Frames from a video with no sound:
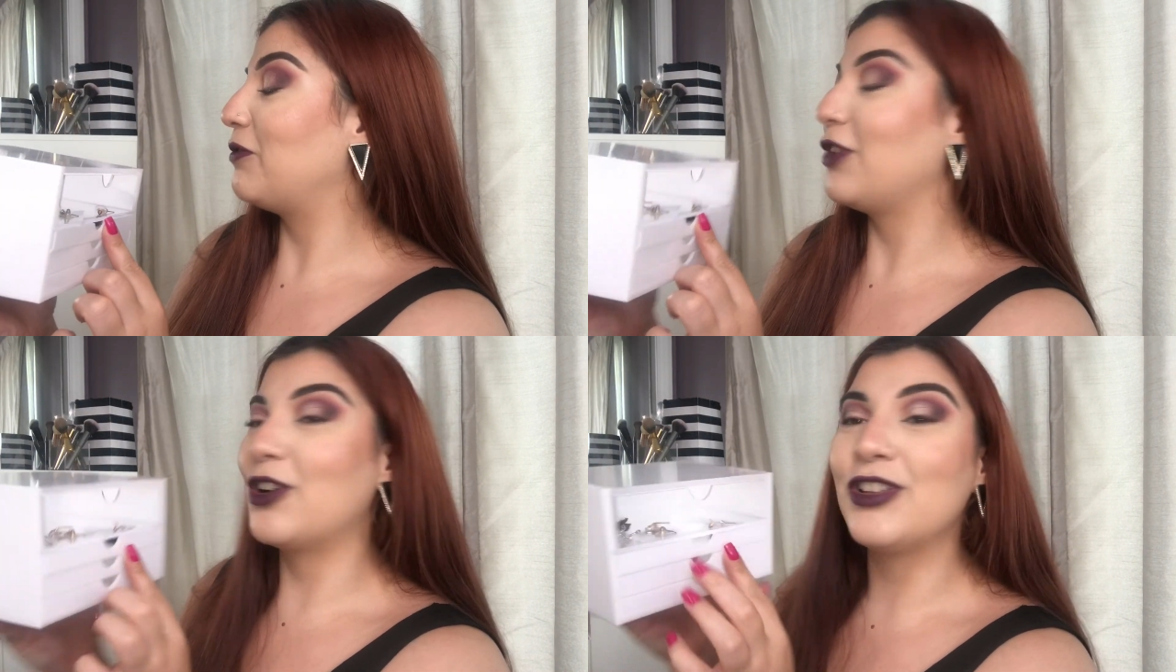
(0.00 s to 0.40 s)

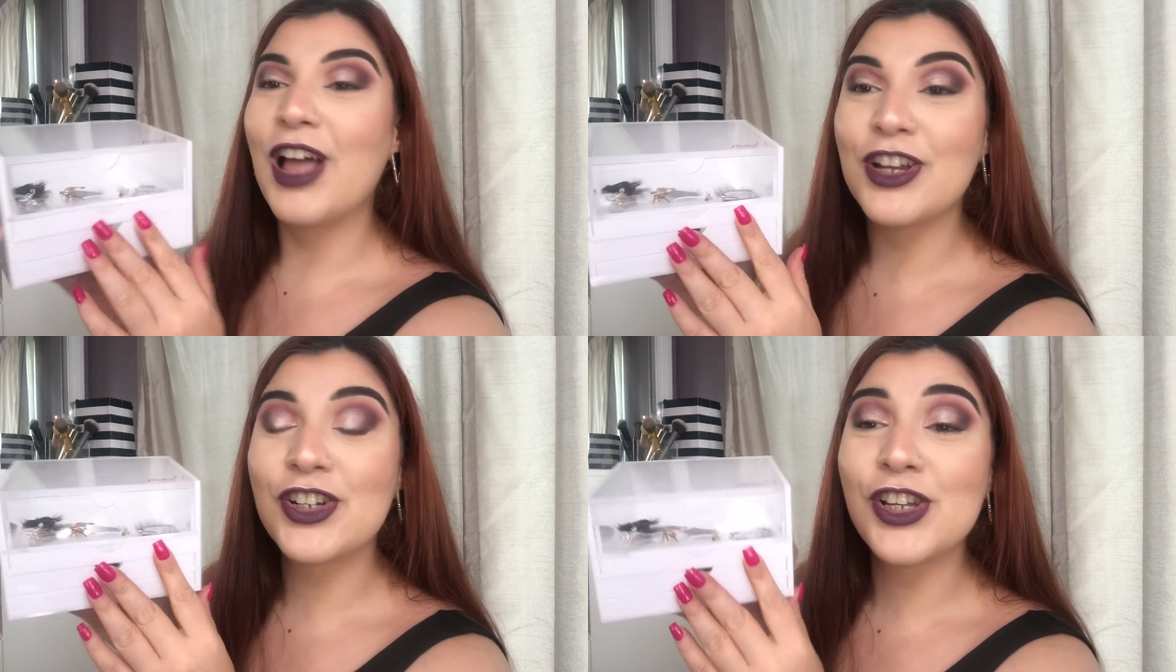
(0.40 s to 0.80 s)
Flutter
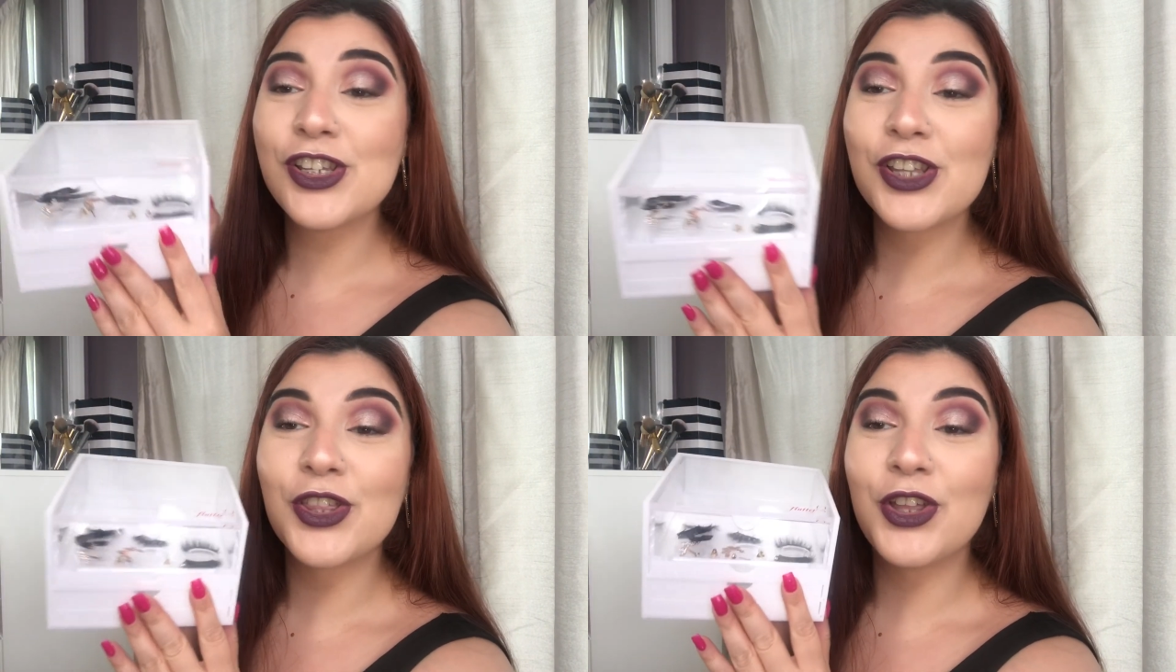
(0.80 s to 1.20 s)

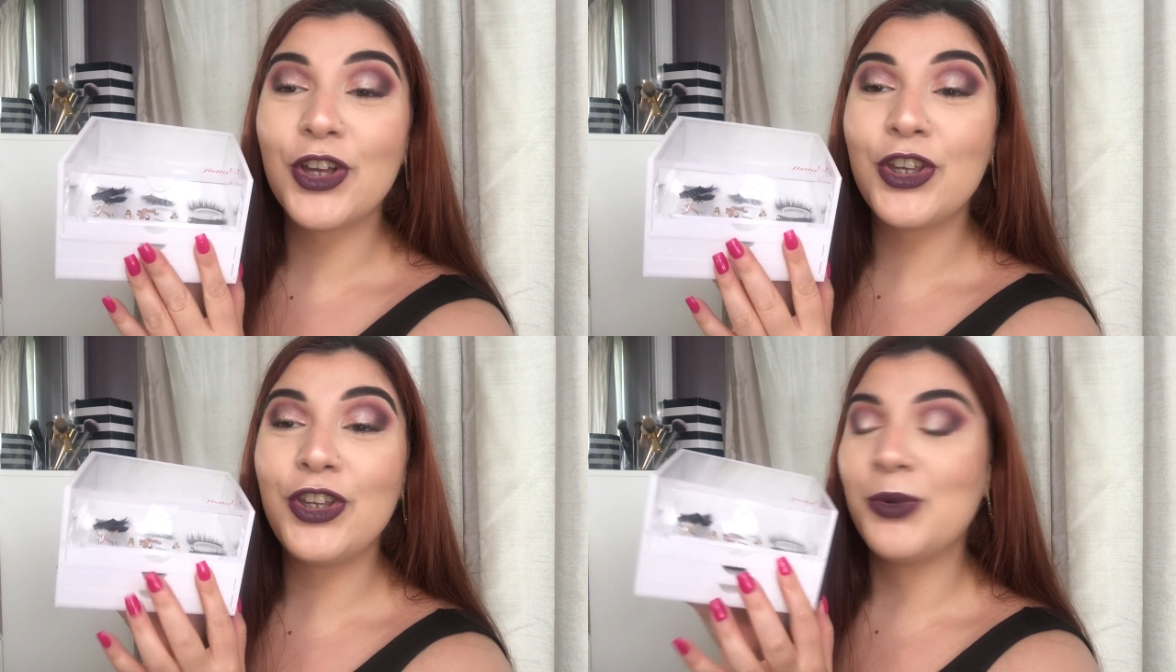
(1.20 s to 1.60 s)
Lashes
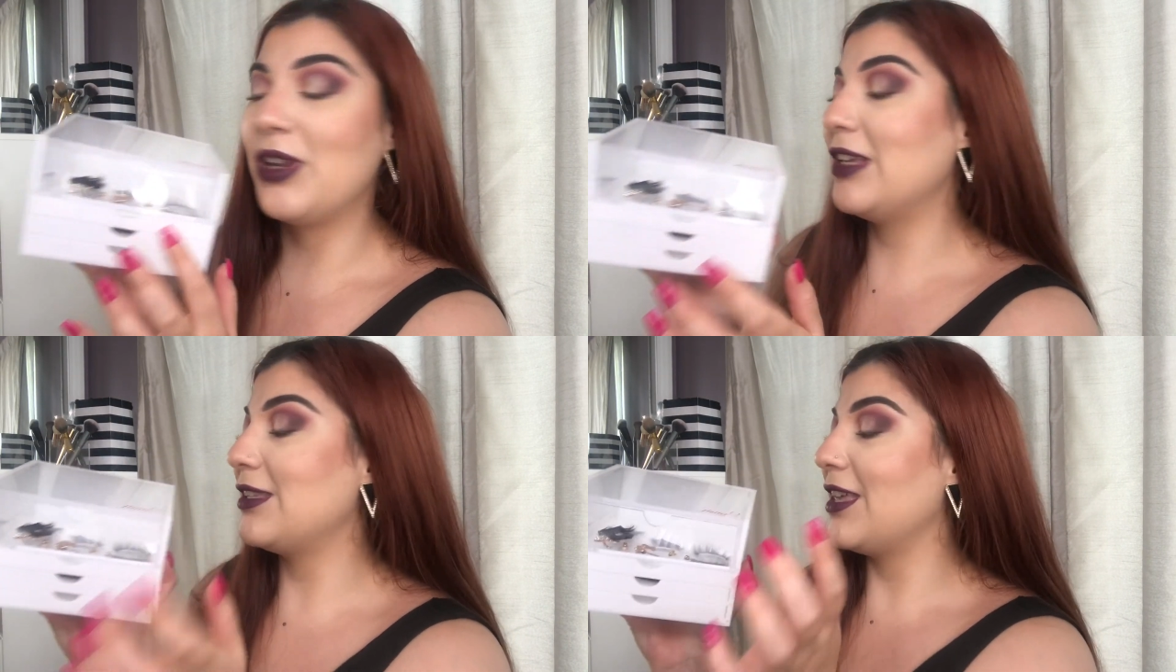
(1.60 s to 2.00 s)
the
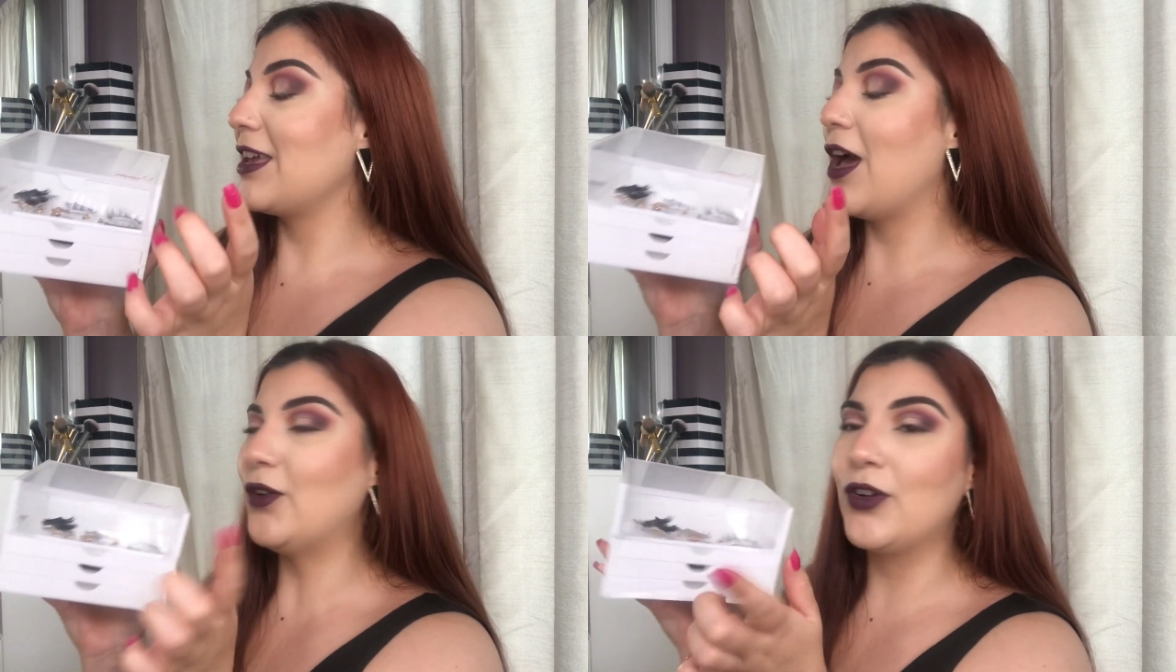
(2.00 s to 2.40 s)
cutest
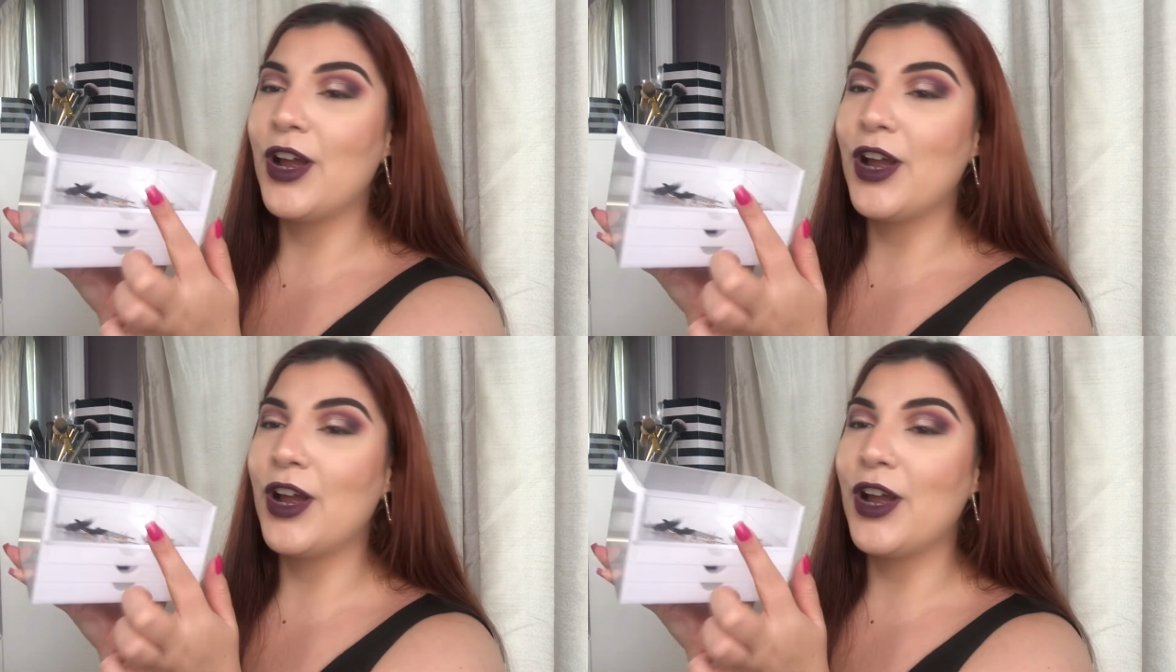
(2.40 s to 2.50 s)
thing ever?